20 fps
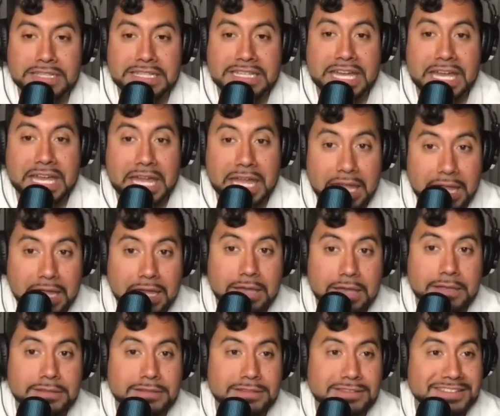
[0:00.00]

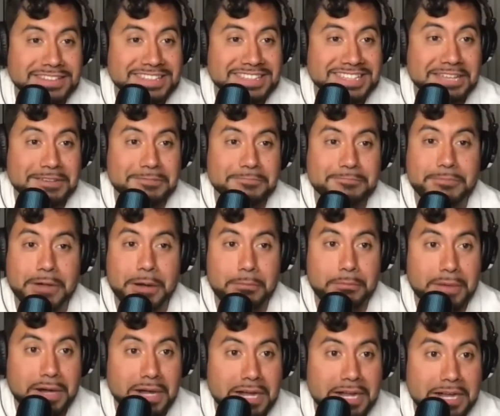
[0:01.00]
and my
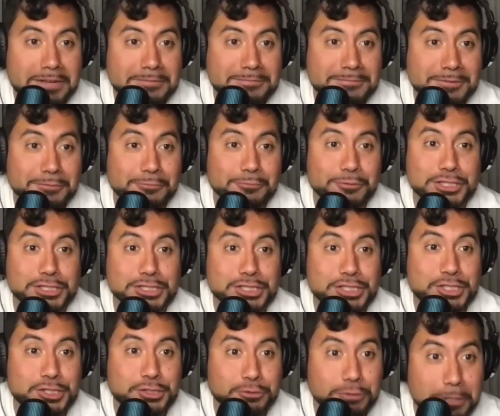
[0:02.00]
mom was
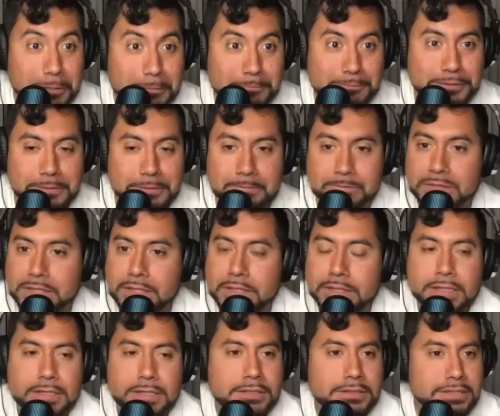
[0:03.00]
tripping.
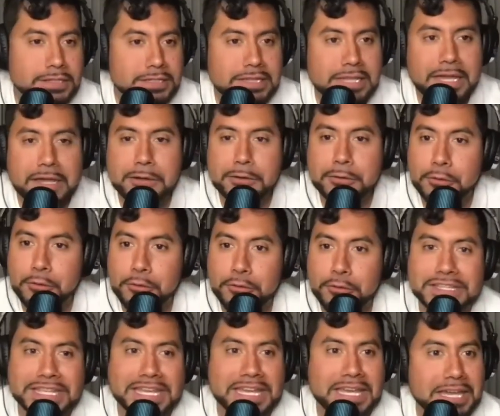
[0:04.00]
They're like, who
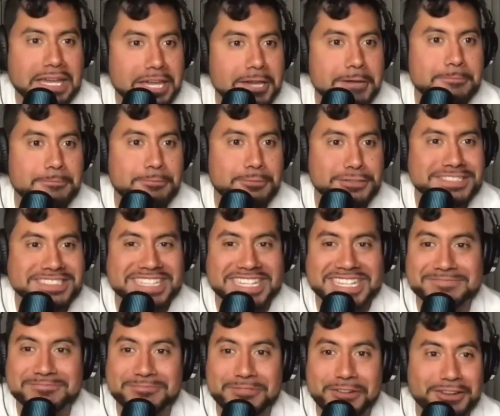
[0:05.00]
the heck put
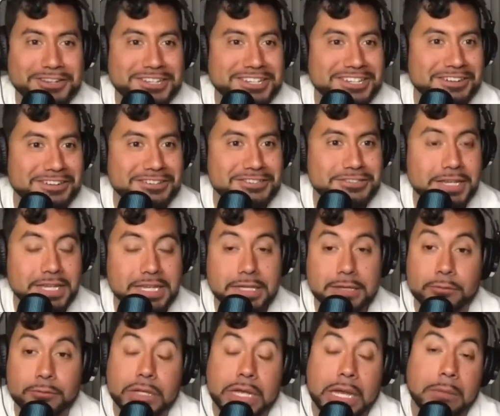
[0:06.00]
that marker on your
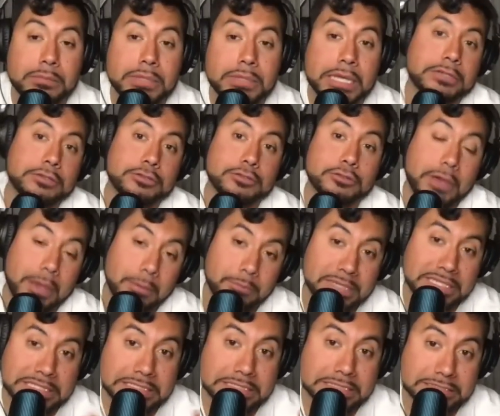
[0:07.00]
hand? Well, I'm like, I'm an
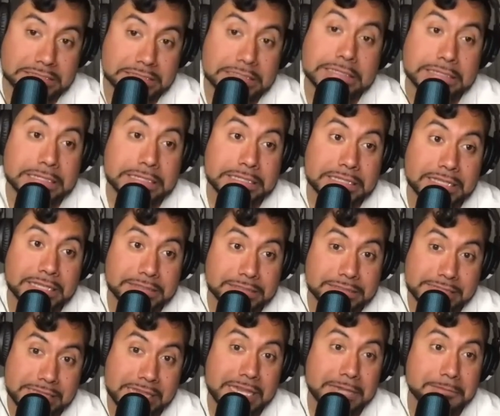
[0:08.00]
innocent kid at the
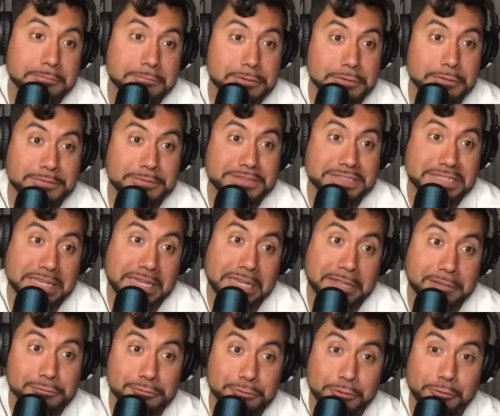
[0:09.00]
time. You know what I'm saying? I
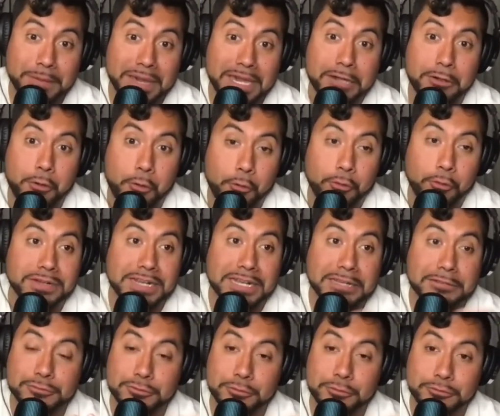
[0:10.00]
don't know my court. I
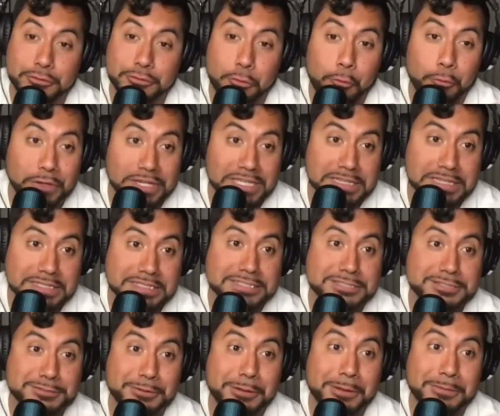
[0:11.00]
don't know no witness.
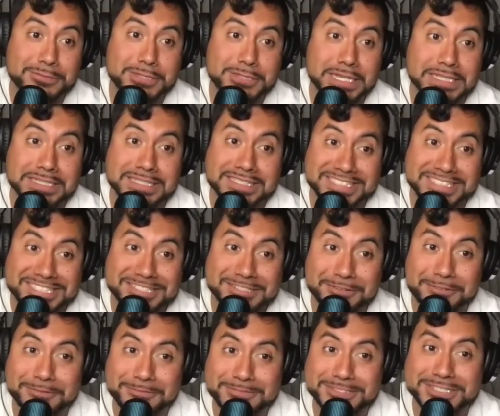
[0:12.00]
I'm trying
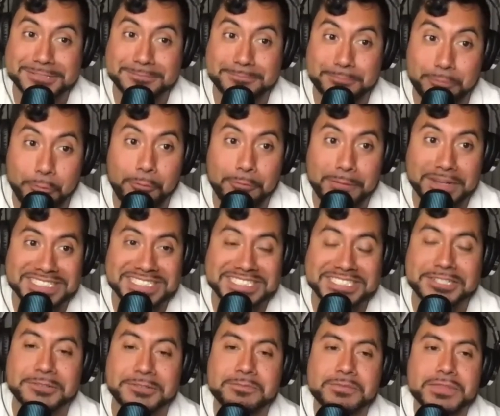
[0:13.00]
to, support
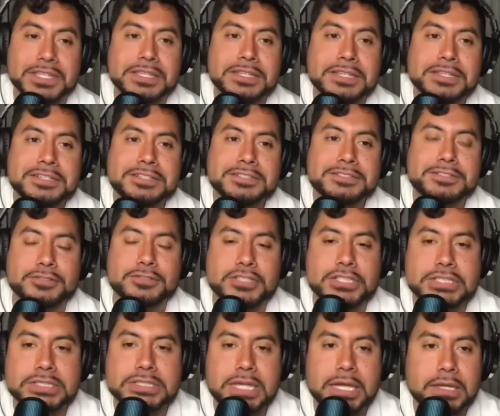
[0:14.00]
myself. So
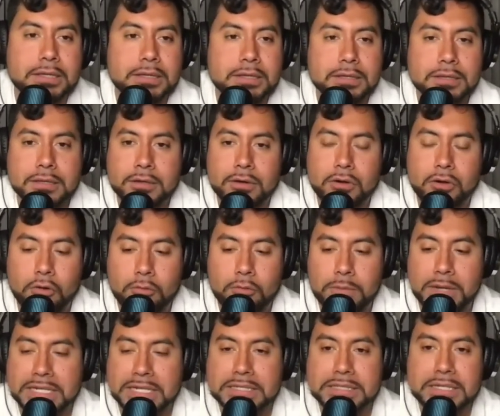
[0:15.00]
she's like, oh
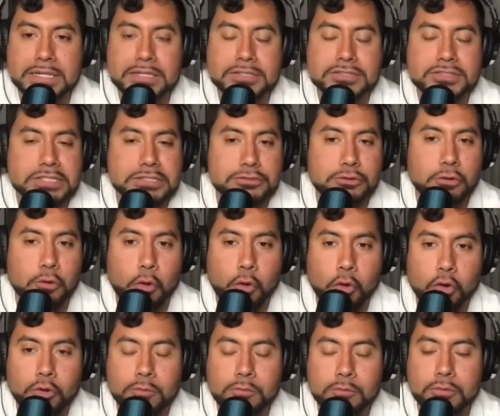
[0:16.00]
my gosh, that's
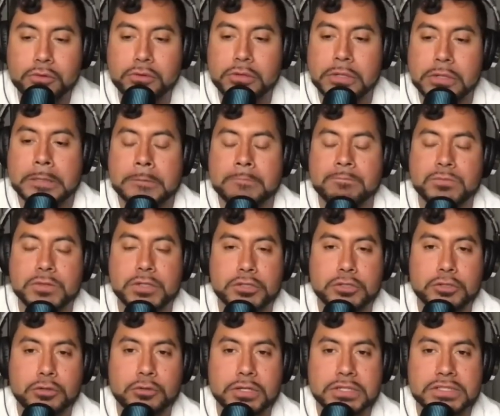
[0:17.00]
horrible.
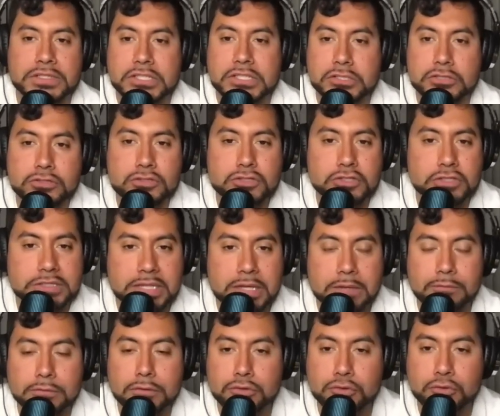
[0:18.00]
A teacher should
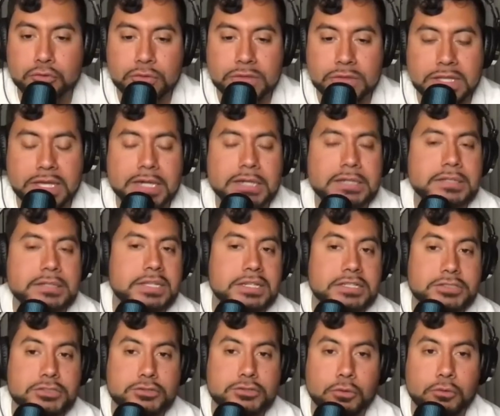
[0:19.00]
never do that. That's
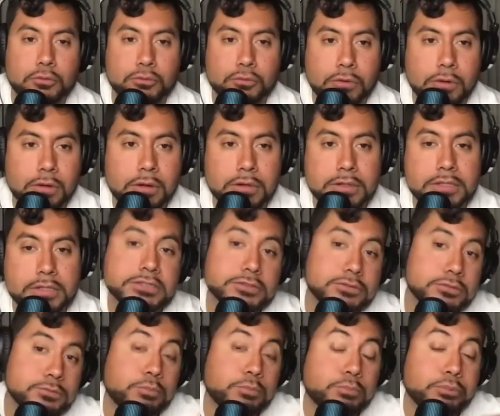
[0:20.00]
so wrong. Because
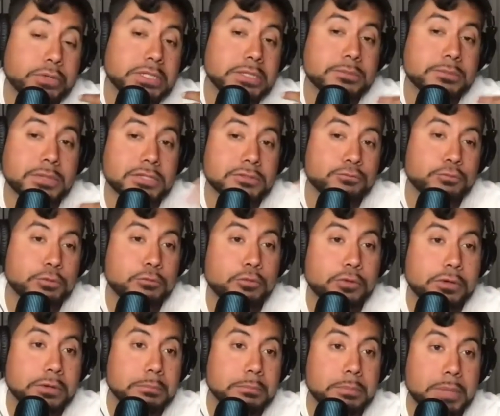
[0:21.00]
pretty much we were
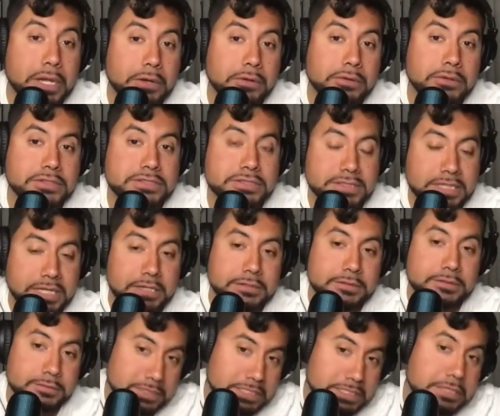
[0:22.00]
embarrassed. Like,
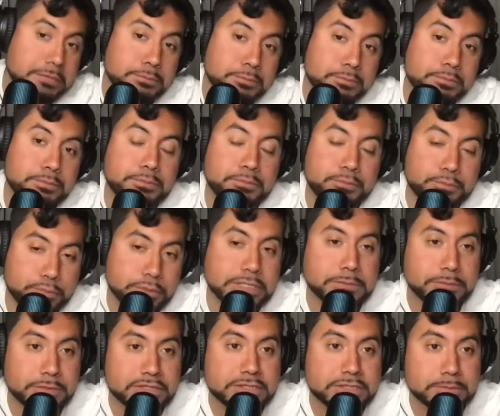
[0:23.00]
he pretty
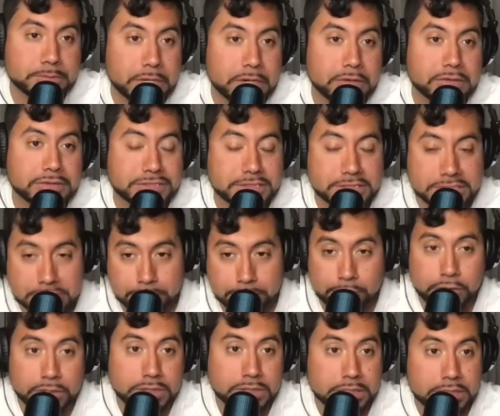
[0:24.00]
much embarrassed us in
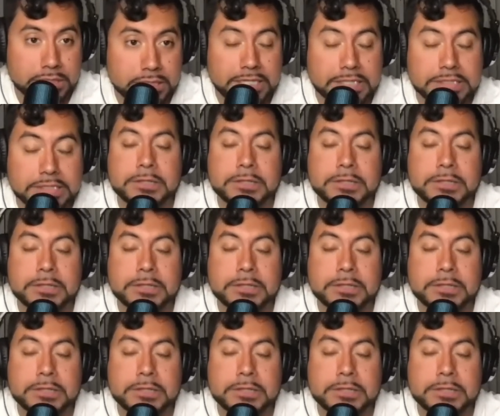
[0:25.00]
front of the class.